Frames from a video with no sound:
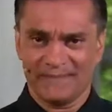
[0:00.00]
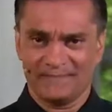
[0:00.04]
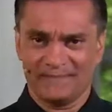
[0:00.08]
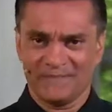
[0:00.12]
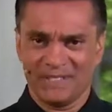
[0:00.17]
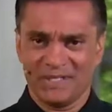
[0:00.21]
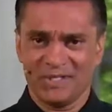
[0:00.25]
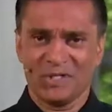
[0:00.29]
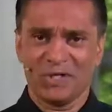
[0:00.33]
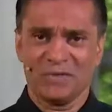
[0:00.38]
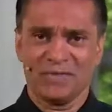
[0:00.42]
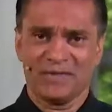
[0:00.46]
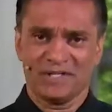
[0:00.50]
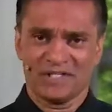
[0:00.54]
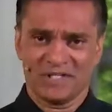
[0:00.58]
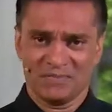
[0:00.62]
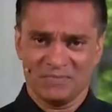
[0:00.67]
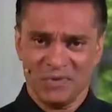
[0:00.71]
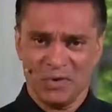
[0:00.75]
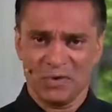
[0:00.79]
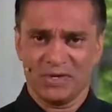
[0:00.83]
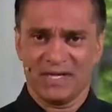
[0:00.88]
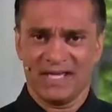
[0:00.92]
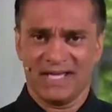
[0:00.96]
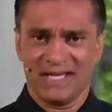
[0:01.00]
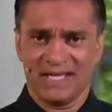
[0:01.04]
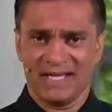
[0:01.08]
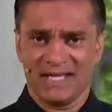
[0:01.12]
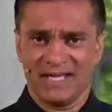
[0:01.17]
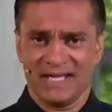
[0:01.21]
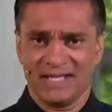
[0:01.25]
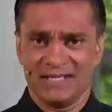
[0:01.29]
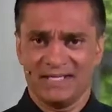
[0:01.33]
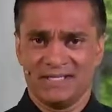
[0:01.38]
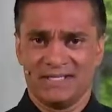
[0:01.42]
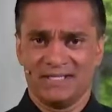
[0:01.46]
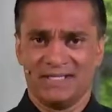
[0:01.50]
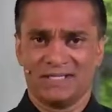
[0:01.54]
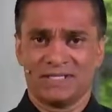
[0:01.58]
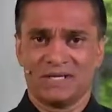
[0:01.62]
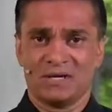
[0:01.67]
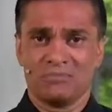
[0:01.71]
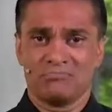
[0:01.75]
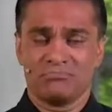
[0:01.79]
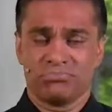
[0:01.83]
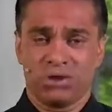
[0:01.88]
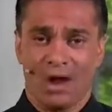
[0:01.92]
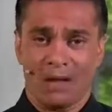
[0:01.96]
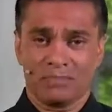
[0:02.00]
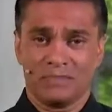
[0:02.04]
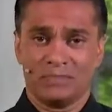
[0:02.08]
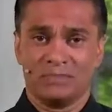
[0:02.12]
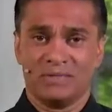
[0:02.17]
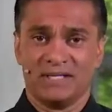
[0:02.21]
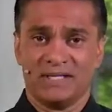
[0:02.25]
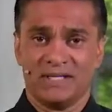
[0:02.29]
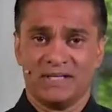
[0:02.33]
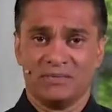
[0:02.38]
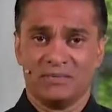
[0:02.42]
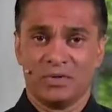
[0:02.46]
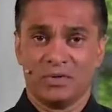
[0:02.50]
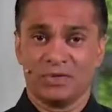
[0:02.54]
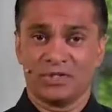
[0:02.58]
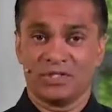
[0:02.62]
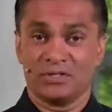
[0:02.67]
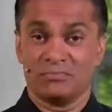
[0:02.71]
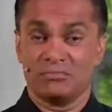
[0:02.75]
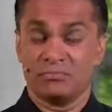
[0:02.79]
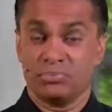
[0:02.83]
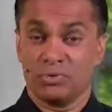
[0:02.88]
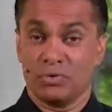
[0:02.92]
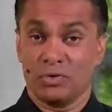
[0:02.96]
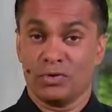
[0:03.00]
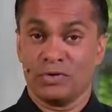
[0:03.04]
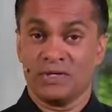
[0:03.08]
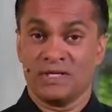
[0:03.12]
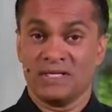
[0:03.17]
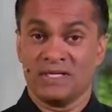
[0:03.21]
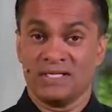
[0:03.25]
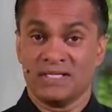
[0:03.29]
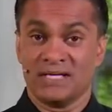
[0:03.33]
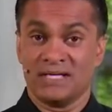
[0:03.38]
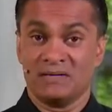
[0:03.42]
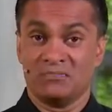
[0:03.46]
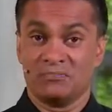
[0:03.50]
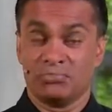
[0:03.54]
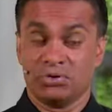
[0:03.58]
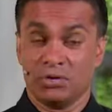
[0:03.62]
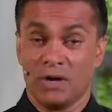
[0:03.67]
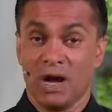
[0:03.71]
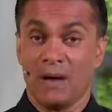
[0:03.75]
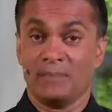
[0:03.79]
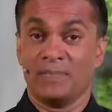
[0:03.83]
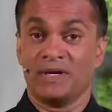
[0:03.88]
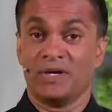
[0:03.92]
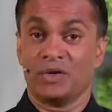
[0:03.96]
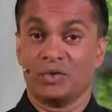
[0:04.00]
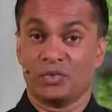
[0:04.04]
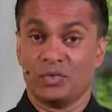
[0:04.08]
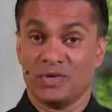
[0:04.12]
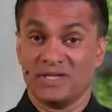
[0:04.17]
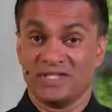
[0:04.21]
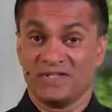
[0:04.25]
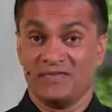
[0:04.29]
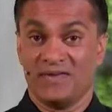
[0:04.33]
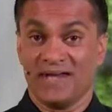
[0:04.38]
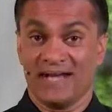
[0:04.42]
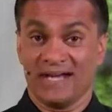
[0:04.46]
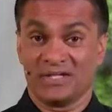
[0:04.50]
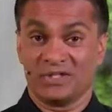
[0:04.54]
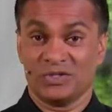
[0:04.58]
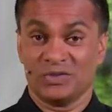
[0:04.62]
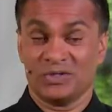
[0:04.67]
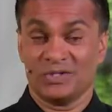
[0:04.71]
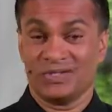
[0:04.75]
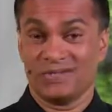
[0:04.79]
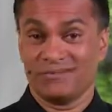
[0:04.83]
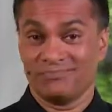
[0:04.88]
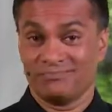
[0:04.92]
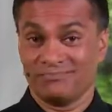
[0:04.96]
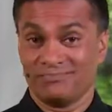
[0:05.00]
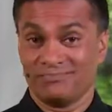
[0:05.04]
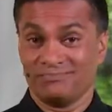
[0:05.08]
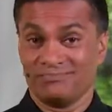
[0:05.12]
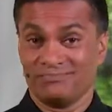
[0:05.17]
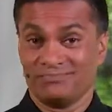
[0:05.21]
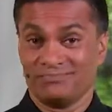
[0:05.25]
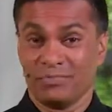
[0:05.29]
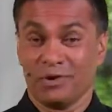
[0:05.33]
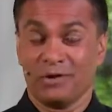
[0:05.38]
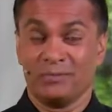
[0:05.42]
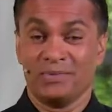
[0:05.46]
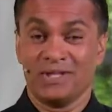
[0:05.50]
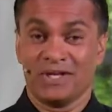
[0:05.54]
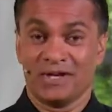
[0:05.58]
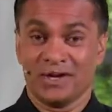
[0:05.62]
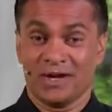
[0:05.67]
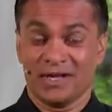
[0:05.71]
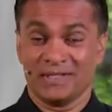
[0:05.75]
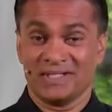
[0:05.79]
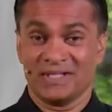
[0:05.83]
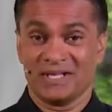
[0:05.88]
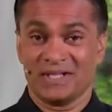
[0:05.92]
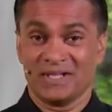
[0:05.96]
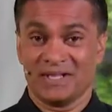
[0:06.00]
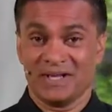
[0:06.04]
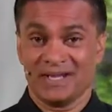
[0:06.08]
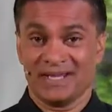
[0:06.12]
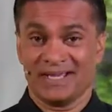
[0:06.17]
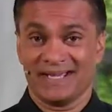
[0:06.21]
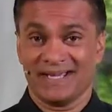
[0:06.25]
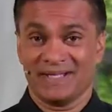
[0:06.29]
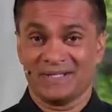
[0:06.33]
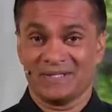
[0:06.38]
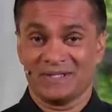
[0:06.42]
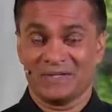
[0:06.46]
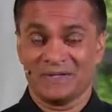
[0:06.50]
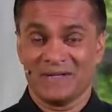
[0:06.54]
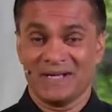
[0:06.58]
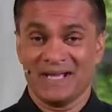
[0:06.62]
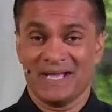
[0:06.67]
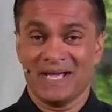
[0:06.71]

You know that smoking is probably the most important and prominent risk factor in probably causing lung cancer.